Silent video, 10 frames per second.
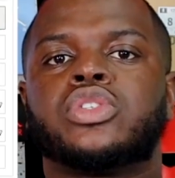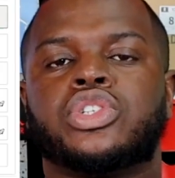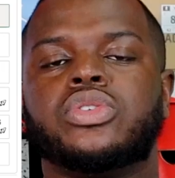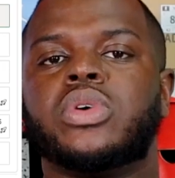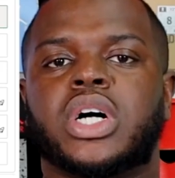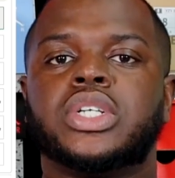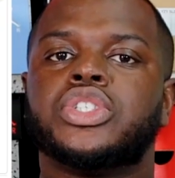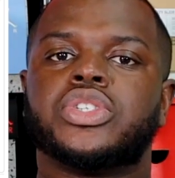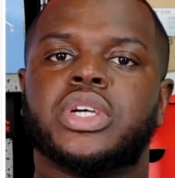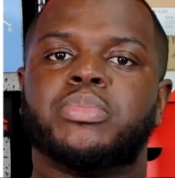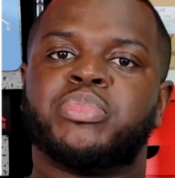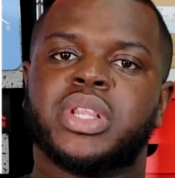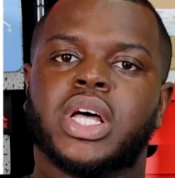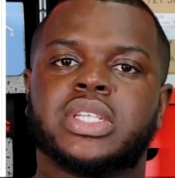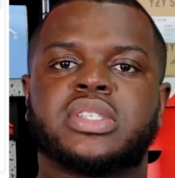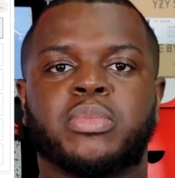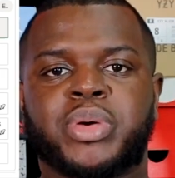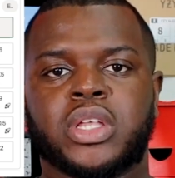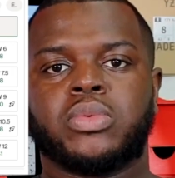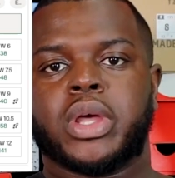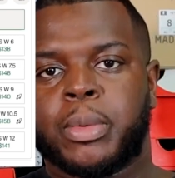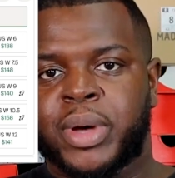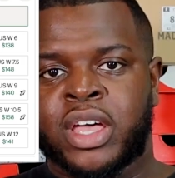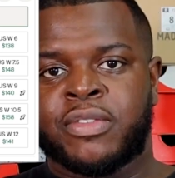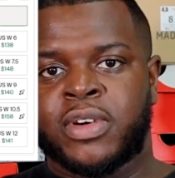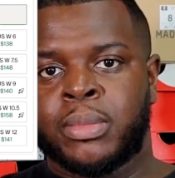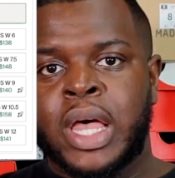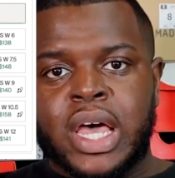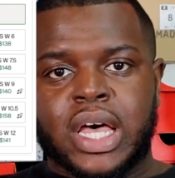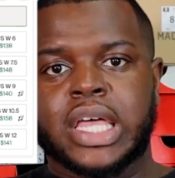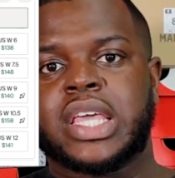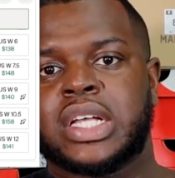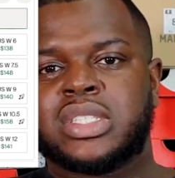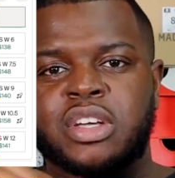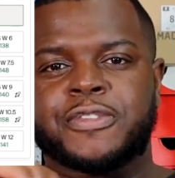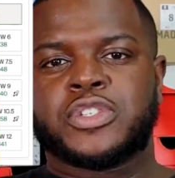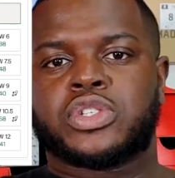200 plus depending where you buy it from. Again, different